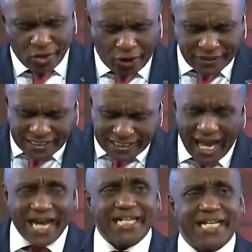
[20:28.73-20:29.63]

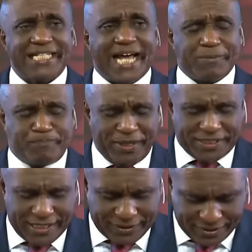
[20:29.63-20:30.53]
concerning that
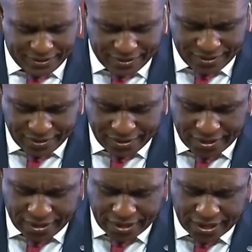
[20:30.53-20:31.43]
business,
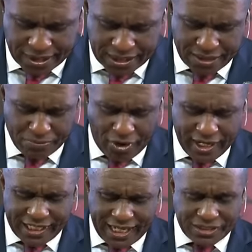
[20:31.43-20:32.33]
the more
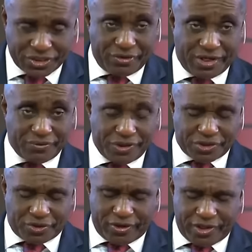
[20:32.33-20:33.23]
inner strength, which
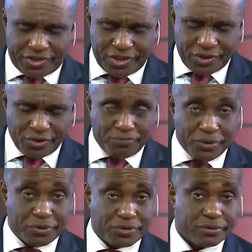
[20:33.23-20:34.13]
is courage, you build.